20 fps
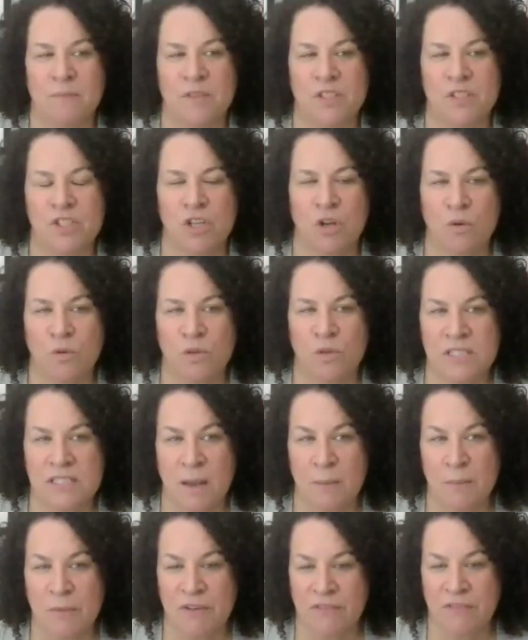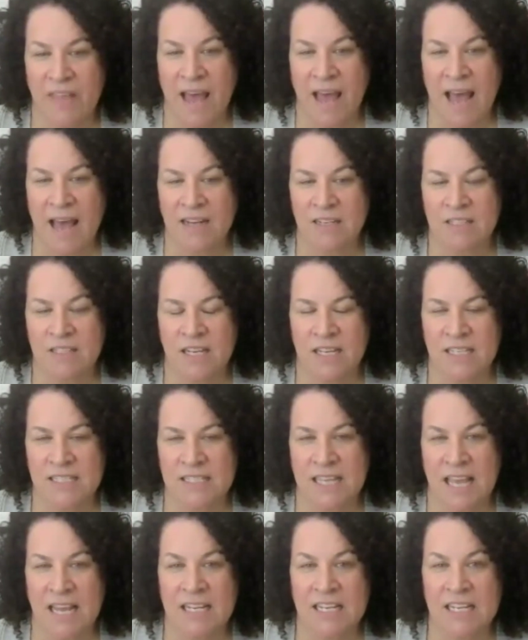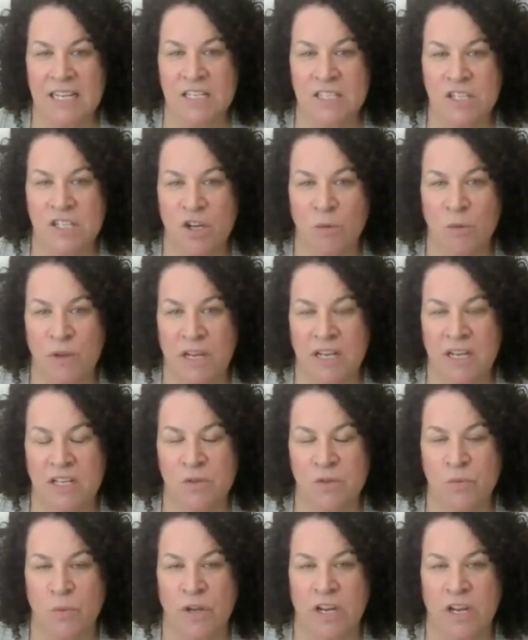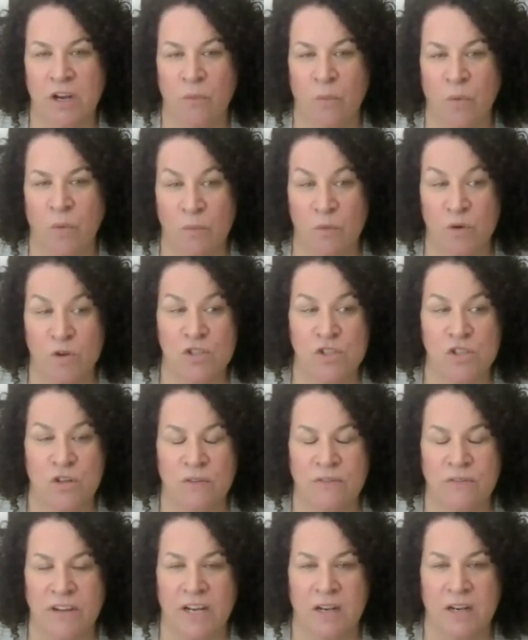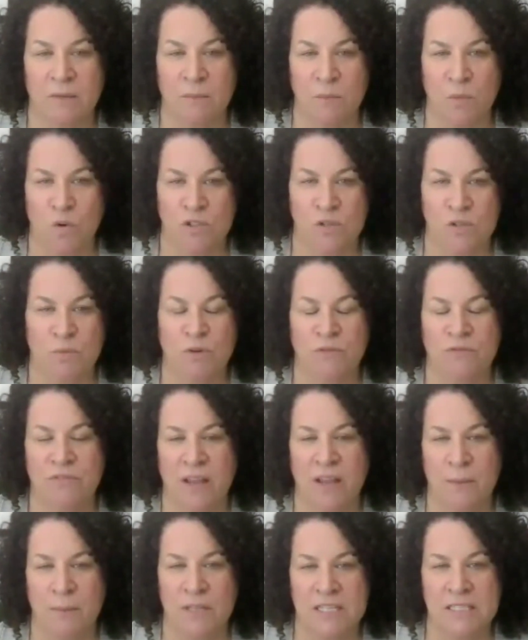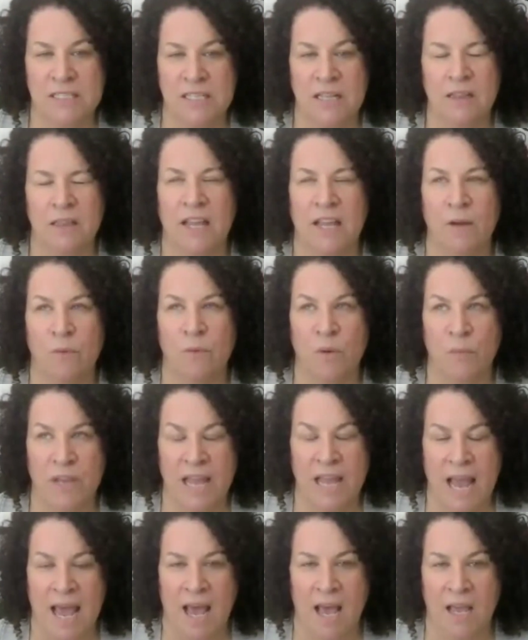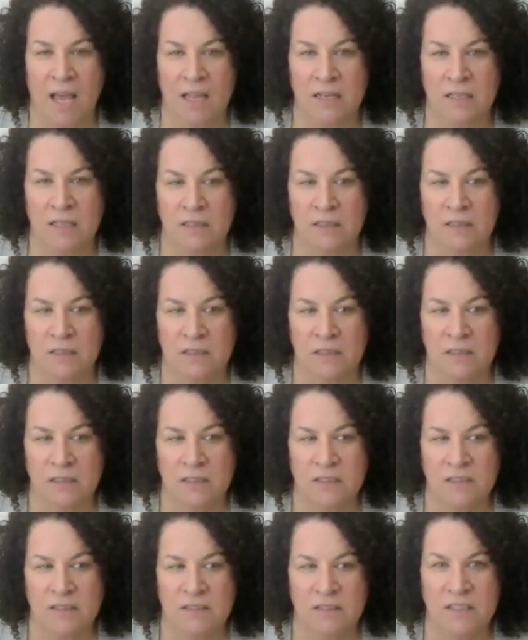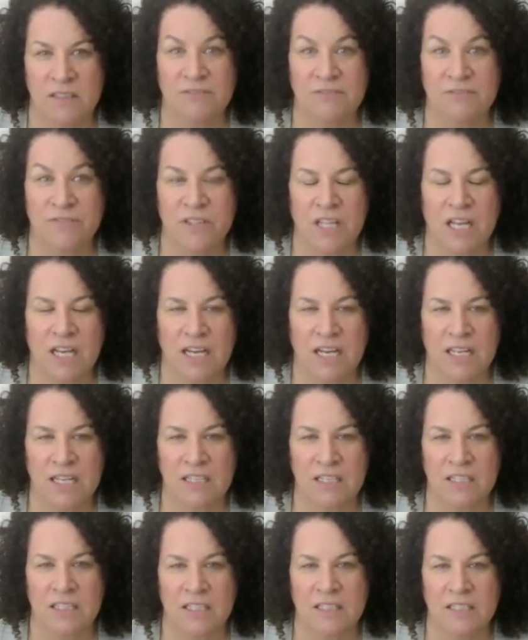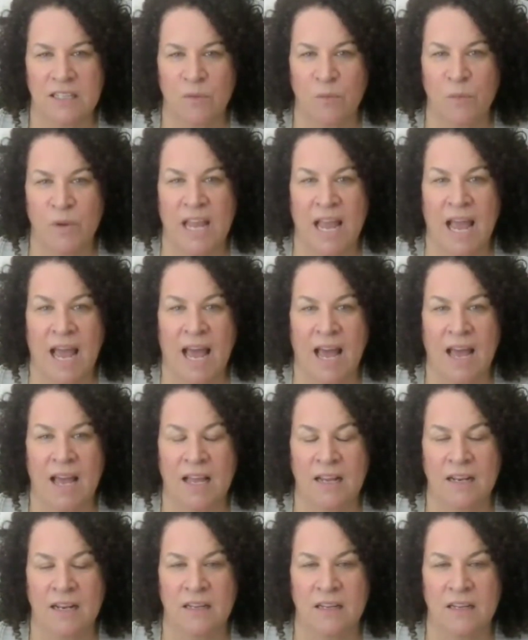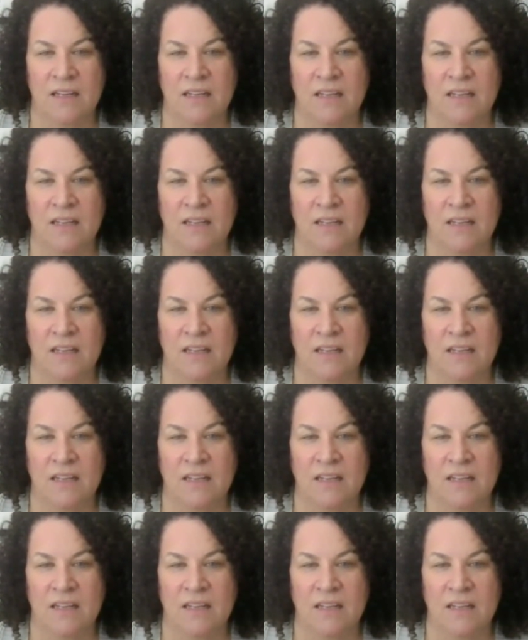So some of that does get easier because when we're serving multiple families, like when we had the flood, we had